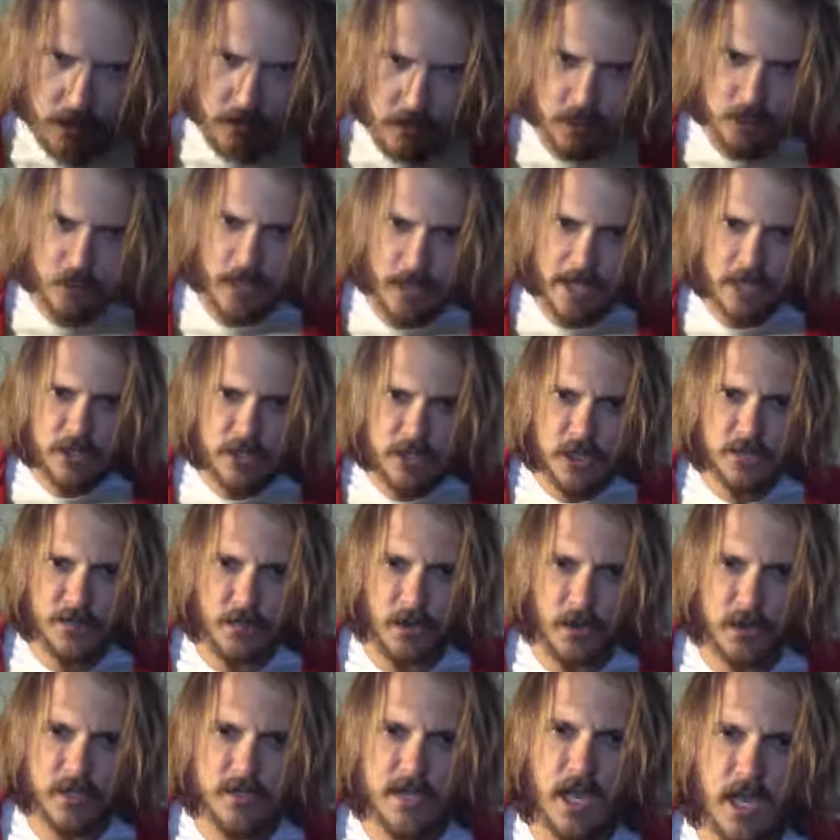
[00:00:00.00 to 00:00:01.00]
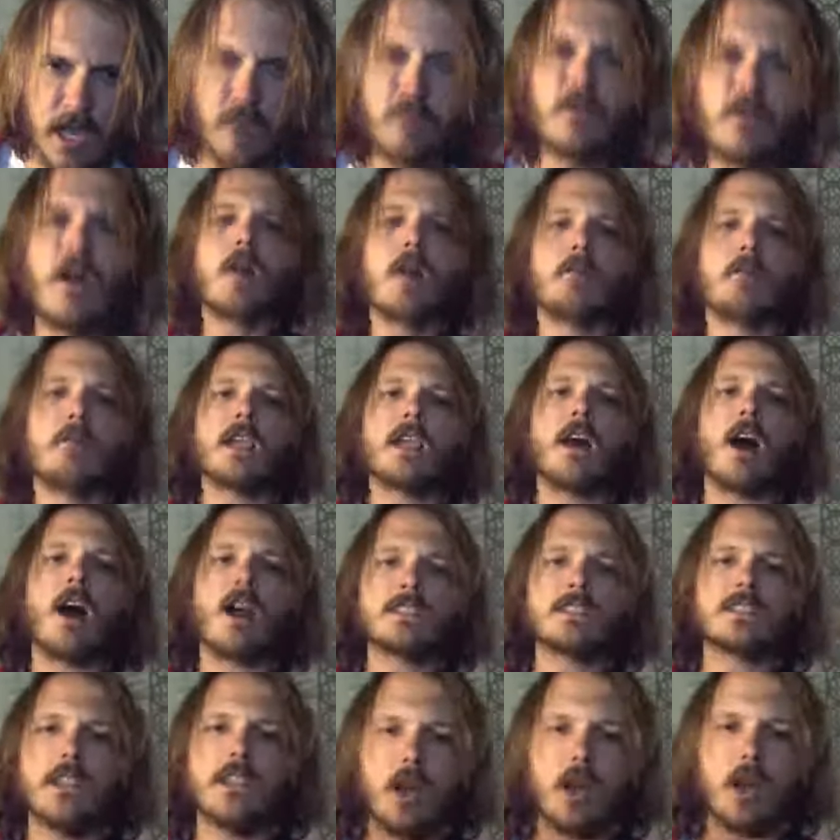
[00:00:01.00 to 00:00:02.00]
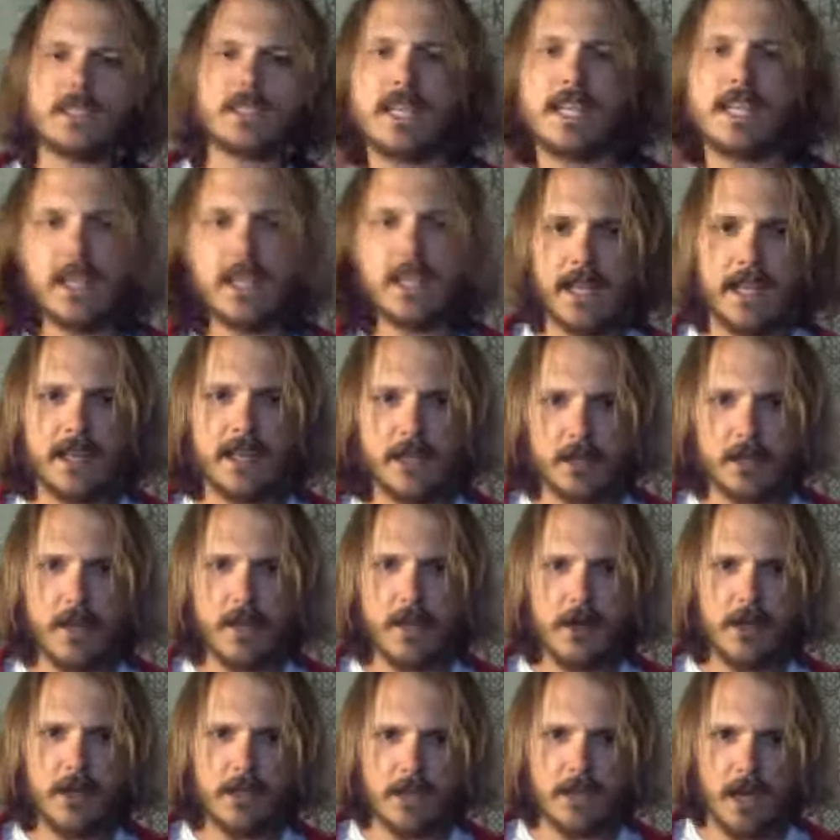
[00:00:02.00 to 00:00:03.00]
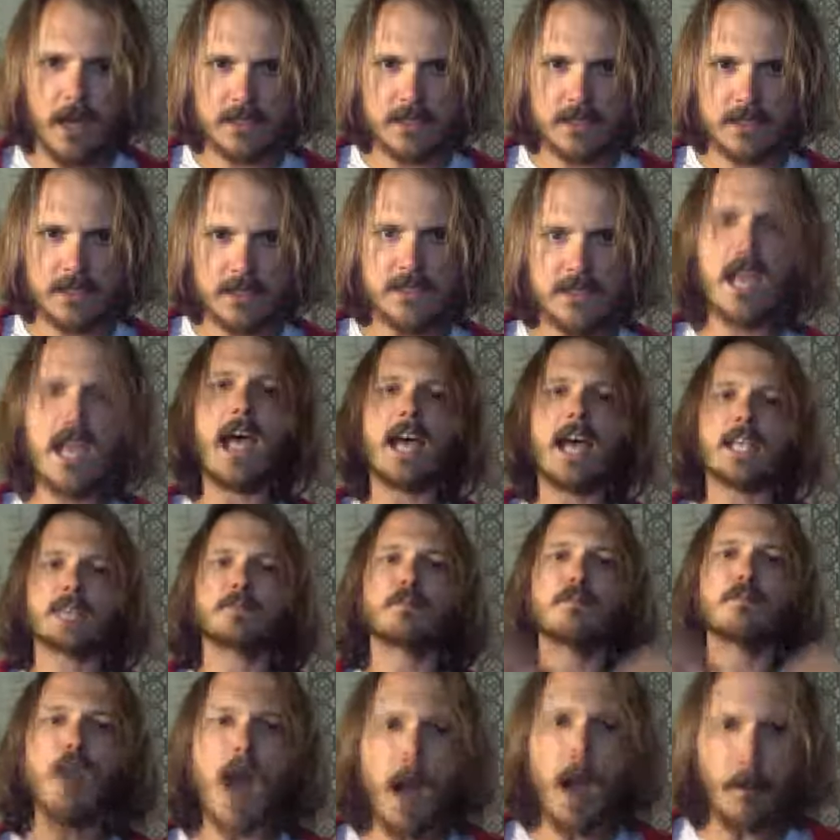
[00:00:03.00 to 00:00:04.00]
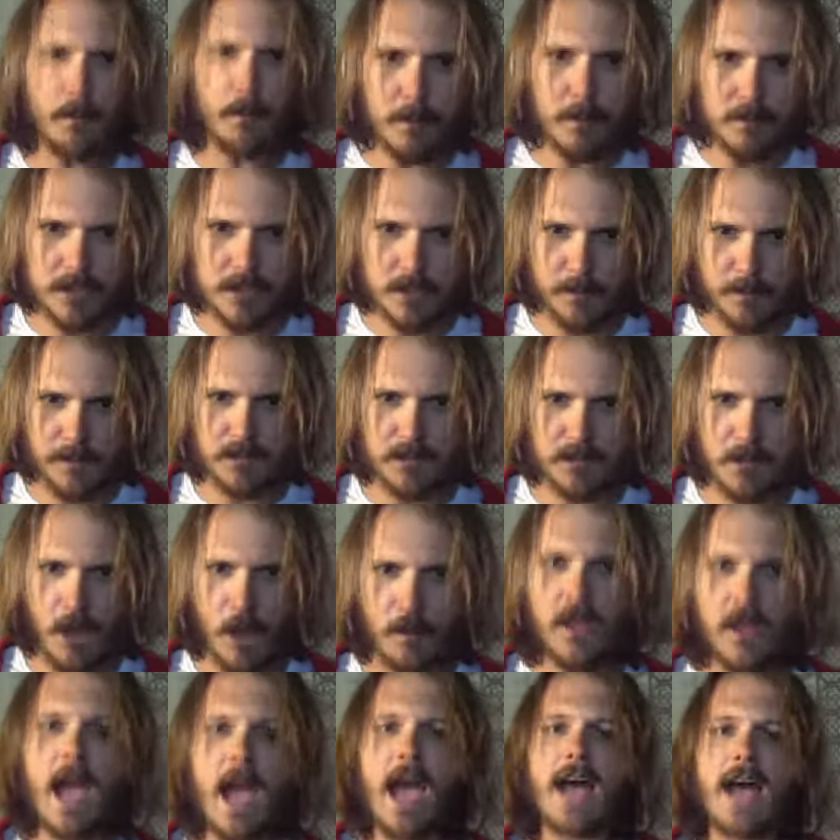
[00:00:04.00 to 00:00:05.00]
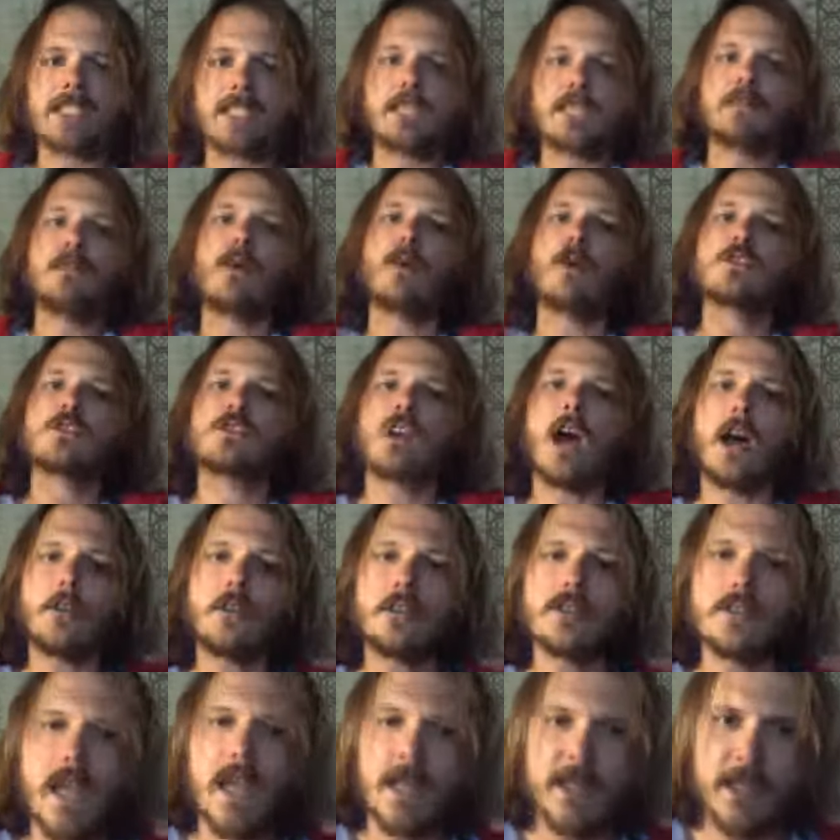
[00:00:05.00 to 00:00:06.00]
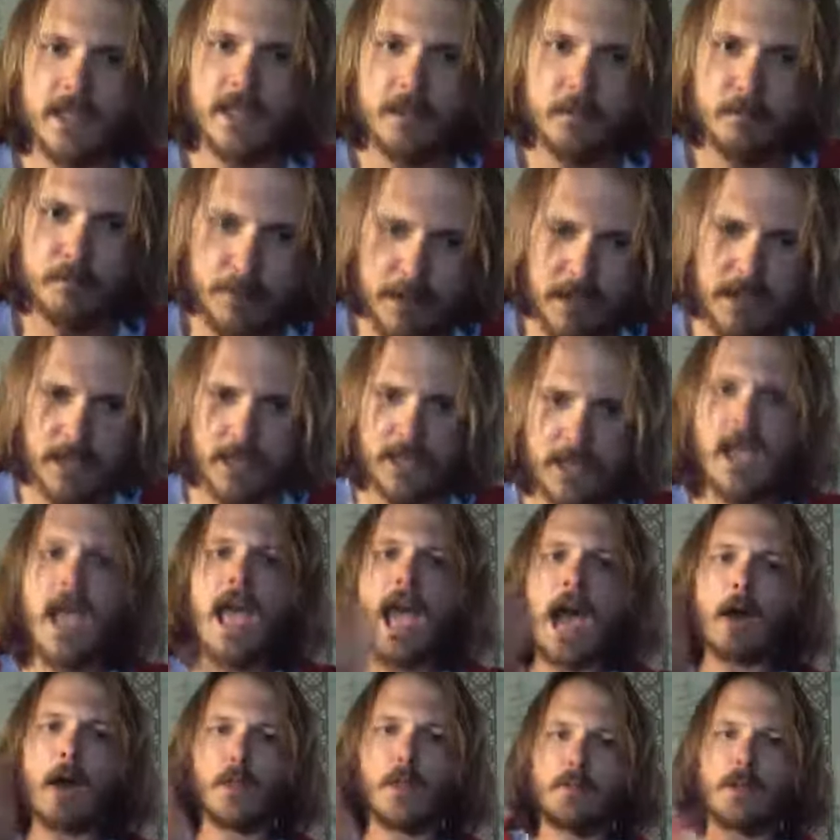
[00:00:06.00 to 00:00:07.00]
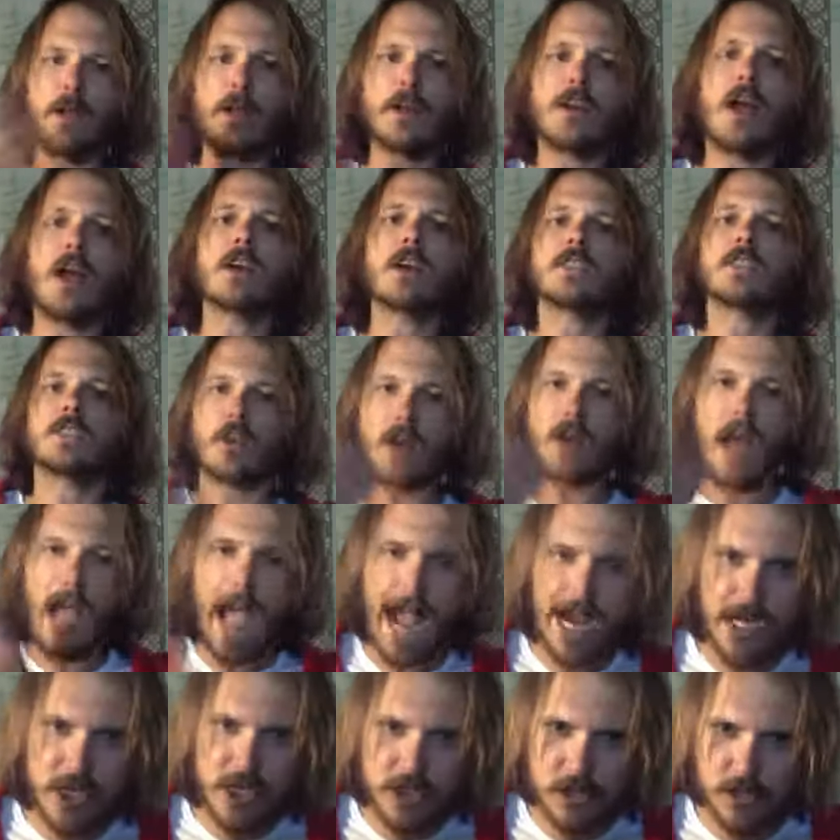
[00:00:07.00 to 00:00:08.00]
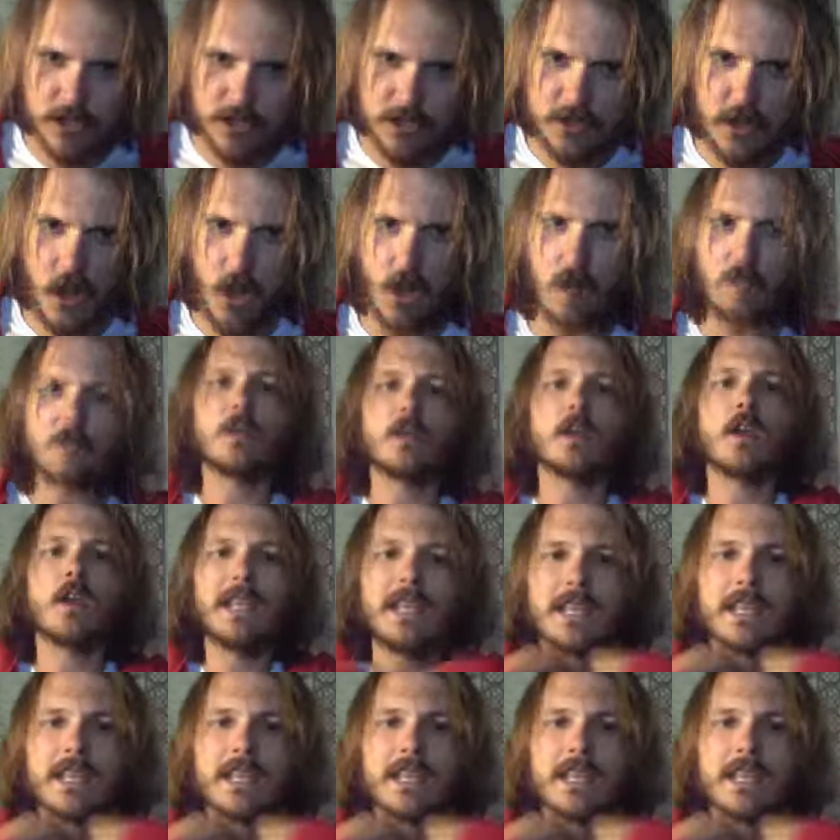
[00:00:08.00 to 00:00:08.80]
trenches for itself by constantly articulating the paradoxes as problems to be solved, as opposed to understanding and being how the paradoxes are actually solved in